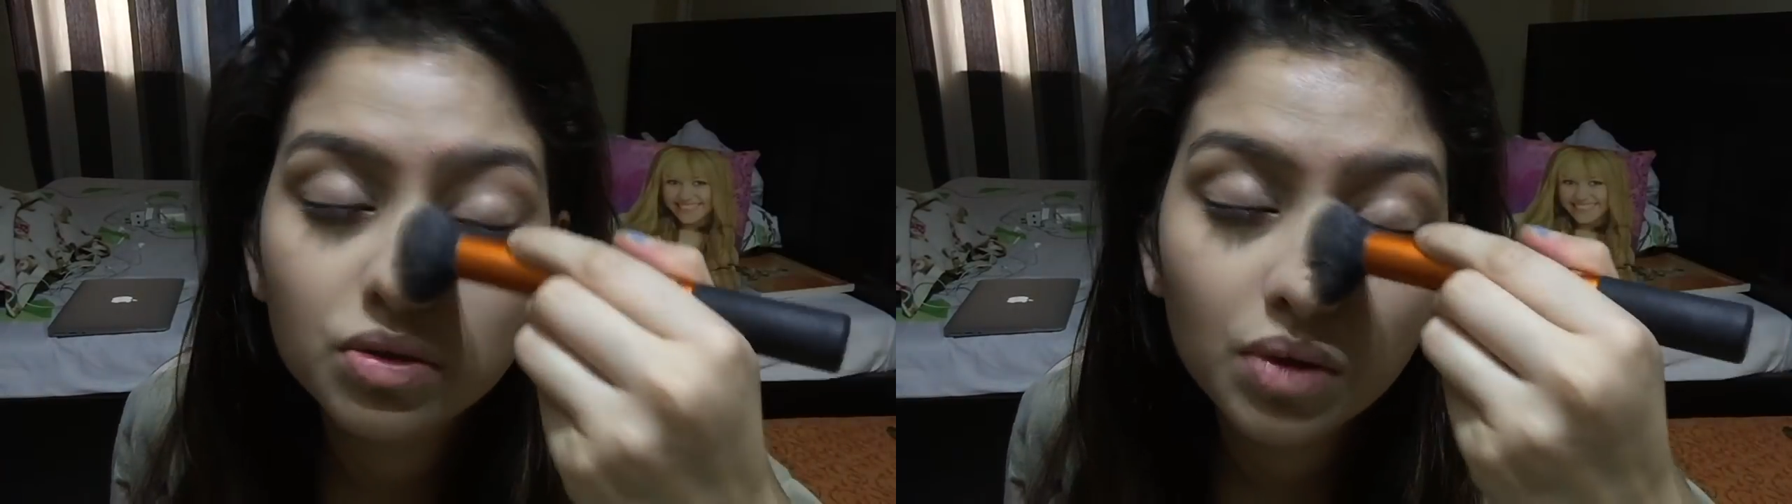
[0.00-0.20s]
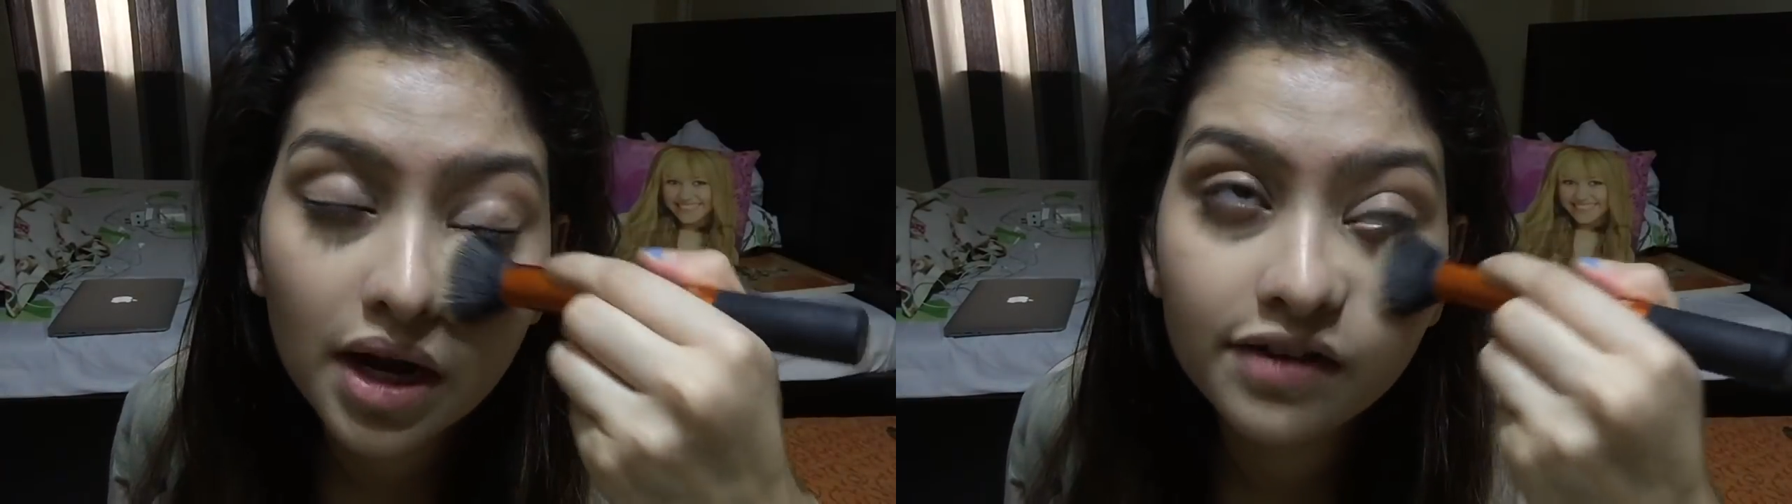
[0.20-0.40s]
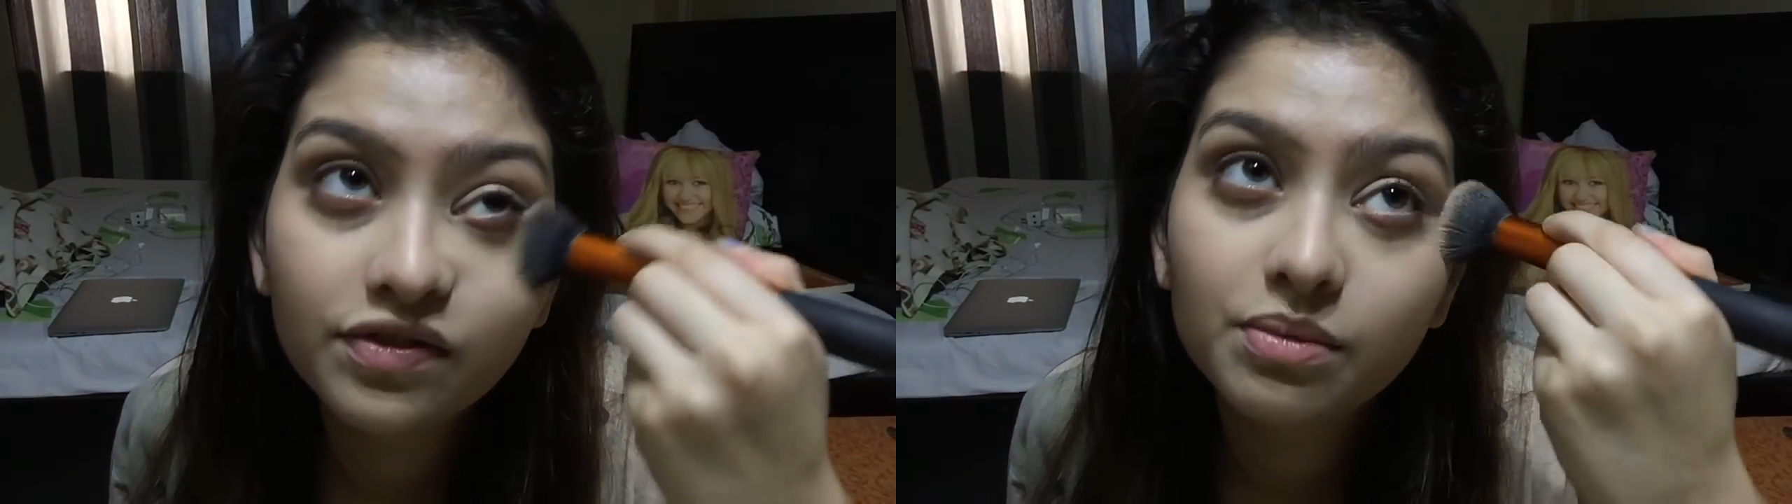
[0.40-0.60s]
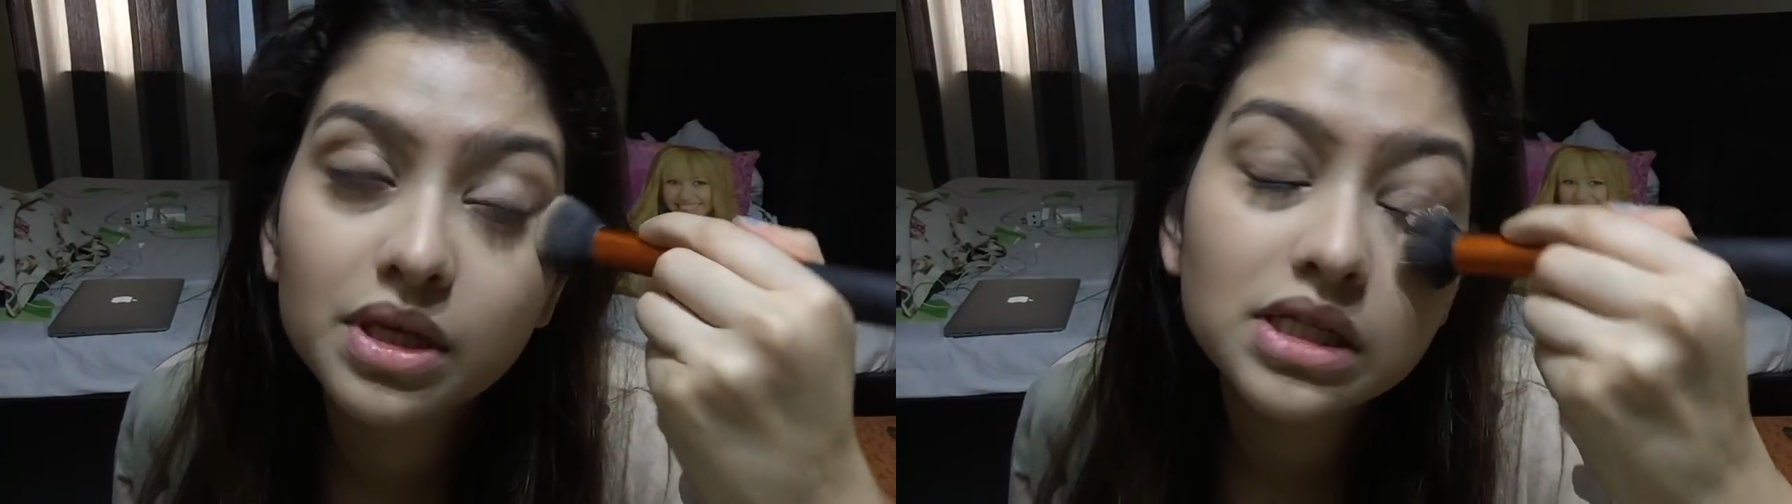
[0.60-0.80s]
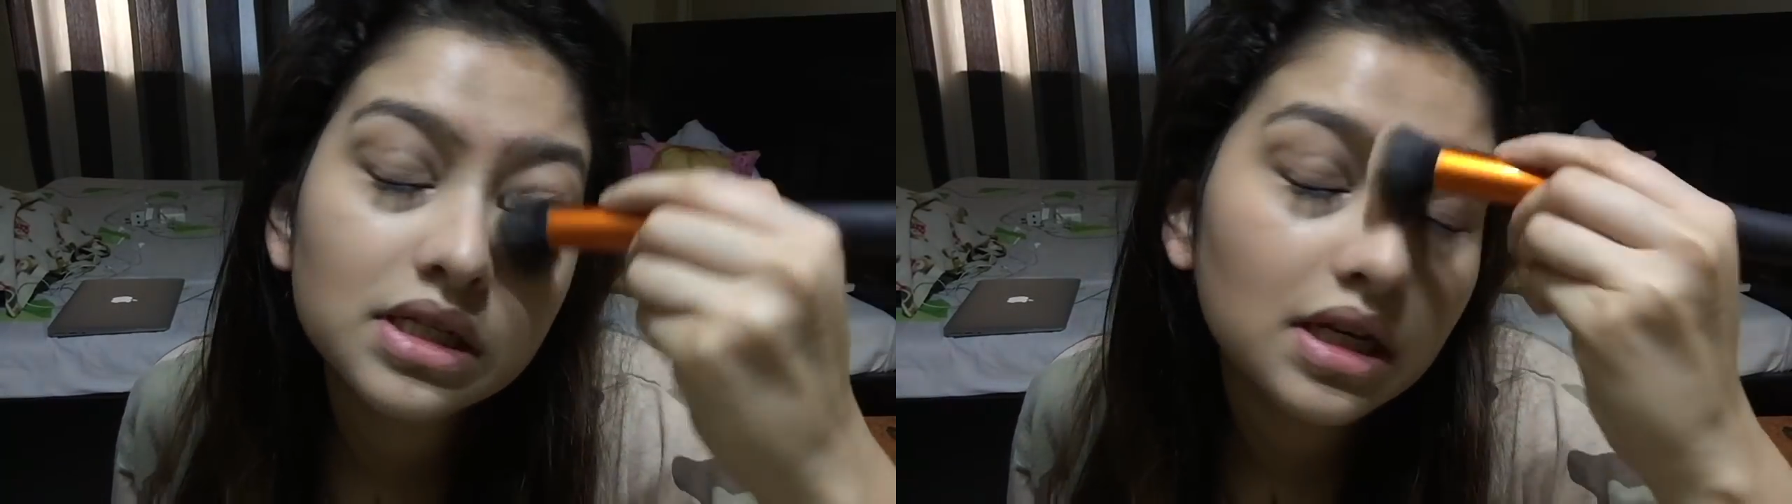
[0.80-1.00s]
too light for
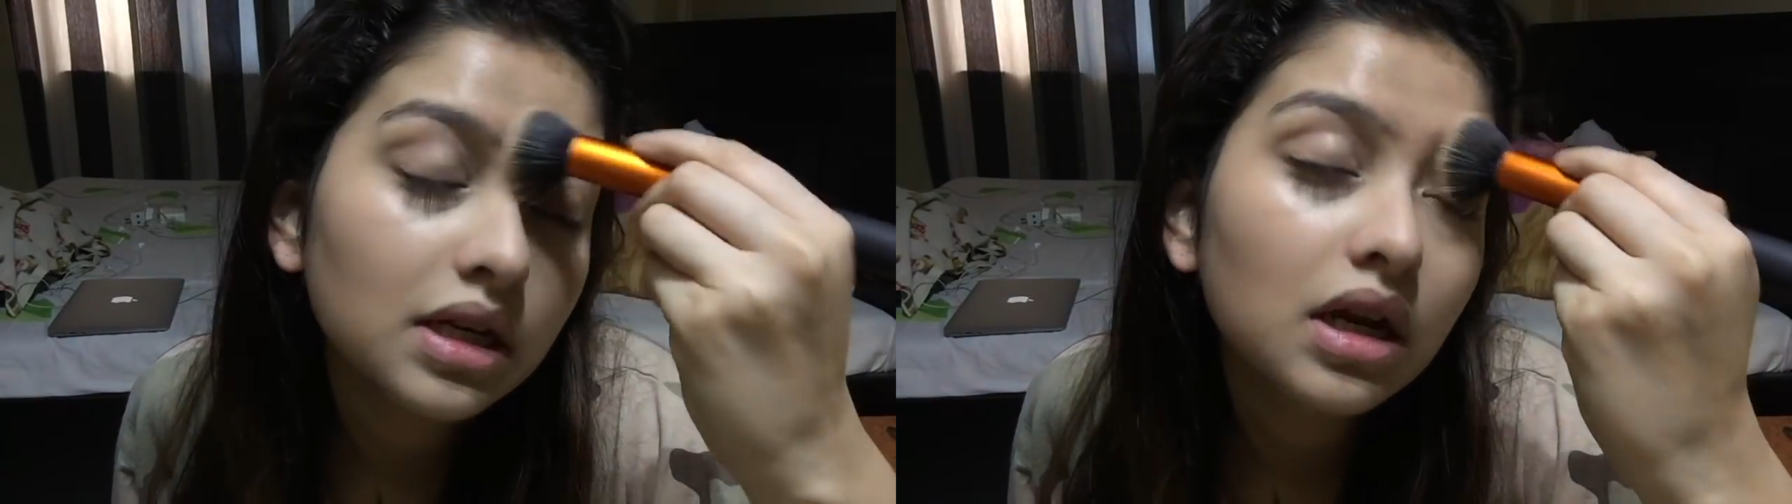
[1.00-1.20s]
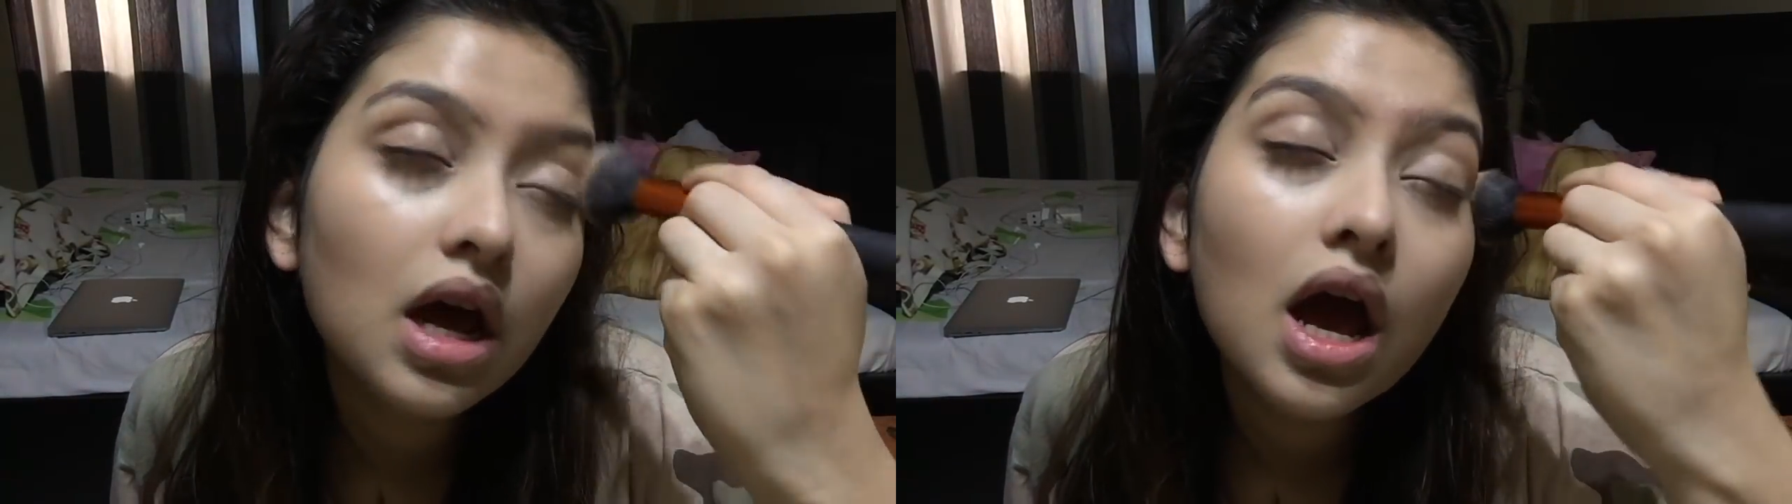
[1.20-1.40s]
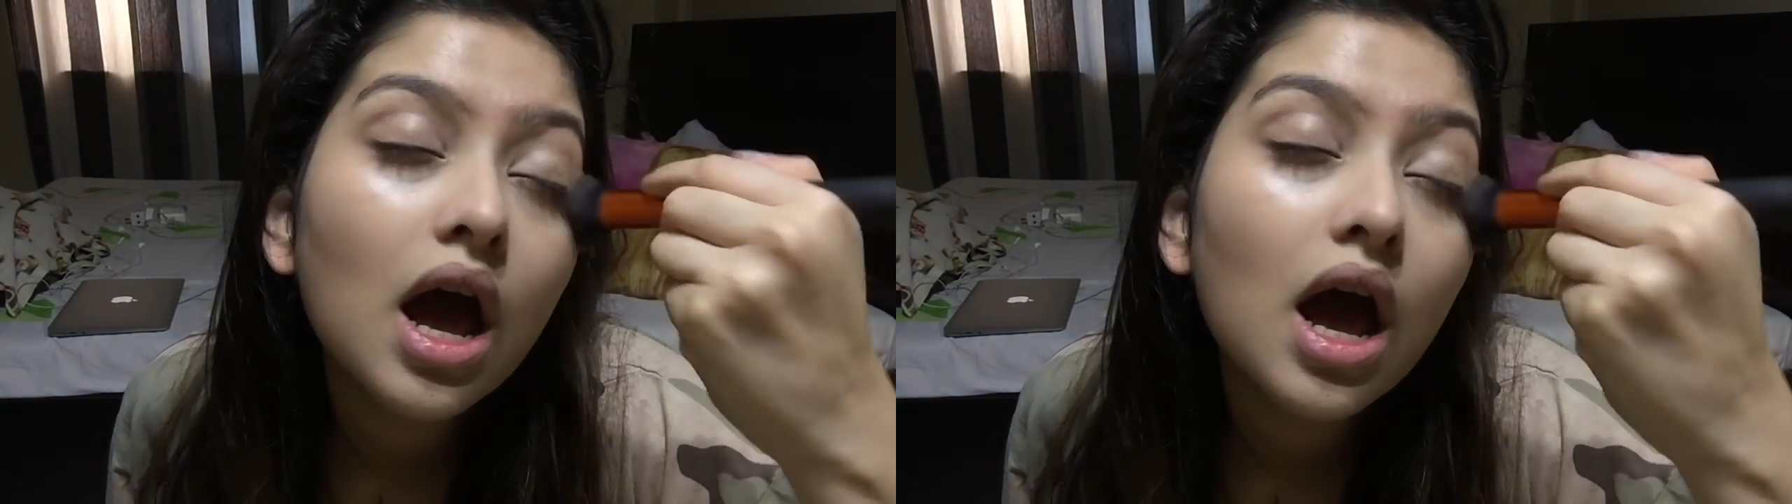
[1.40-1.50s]
my skin.